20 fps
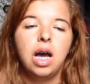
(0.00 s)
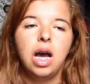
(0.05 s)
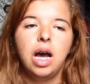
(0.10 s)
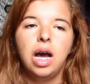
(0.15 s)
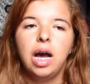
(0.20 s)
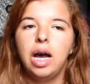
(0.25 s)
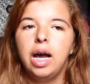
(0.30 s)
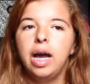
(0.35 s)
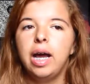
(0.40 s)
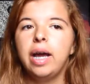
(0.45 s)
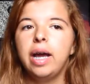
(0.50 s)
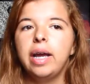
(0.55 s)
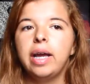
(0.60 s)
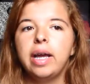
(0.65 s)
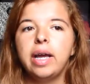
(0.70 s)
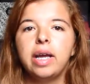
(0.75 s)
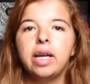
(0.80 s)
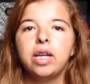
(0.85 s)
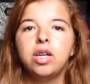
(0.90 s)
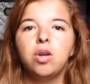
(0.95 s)

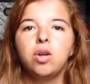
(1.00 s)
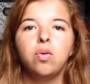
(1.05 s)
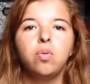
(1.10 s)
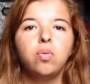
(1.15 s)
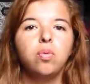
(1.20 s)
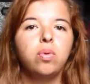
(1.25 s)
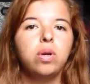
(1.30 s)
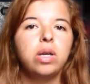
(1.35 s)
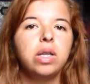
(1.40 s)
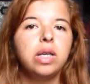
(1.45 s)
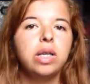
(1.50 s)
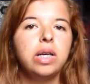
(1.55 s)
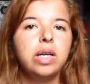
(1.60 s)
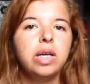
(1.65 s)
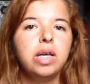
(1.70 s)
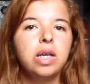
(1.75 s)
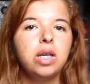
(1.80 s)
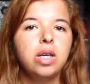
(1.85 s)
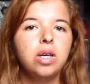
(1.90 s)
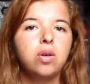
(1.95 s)
I don't
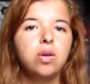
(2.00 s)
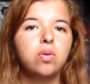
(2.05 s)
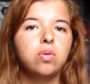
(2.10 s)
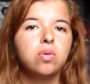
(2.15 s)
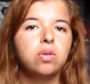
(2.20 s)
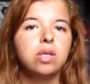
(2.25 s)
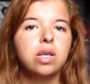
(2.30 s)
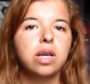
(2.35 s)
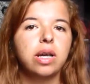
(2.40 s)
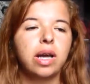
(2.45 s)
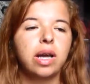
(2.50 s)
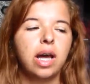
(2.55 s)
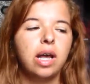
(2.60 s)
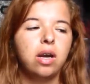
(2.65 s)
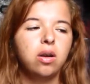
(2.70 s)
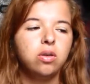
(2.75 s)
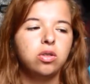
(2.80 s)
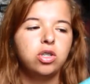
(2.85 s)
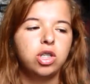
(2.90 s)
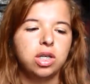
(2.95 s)
really use, I
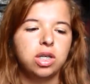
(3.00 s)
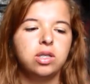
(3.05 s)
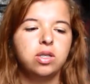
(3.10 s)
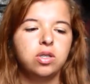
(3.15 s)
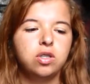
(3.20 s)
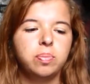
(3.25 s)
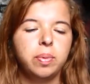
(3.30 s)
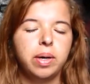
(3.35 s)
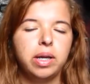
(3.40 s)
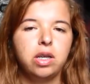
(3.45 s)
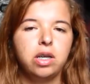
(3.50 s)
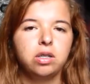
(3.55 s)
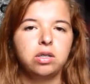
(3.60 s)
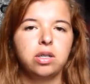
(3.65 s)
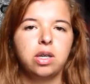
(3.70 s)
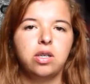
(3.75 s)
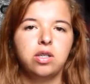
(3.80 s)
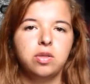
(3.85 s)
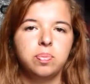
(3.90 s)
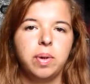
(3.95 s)
don't just use binders,
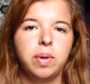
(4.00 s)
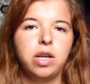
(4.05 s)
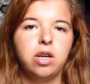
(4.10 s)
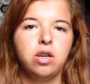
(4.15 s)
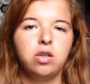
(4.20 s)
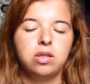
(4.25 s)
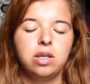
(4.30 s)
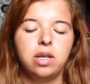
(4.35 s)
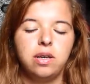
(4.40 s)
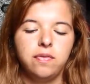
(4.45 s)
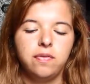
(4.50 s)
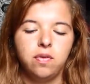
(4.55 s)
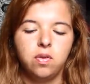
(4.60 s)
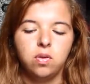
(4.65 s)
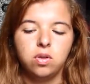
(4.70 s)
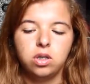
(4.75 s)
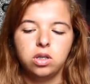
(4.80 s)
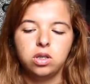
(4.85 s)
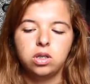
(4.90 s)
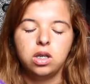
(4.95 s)
I use binders and
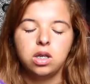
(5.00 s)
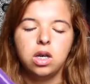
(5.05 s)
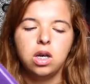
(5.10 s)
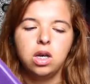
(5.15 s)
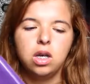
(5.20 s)
folders.